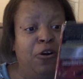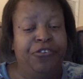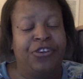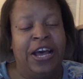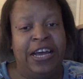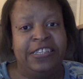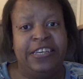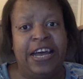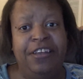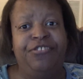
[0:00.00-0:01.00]
Wars
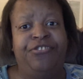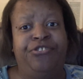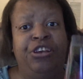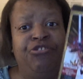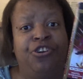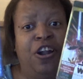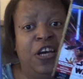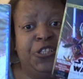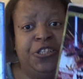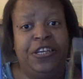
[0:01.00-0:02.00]
contest just
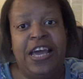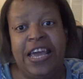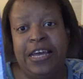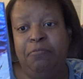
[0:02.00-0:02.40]
launched today.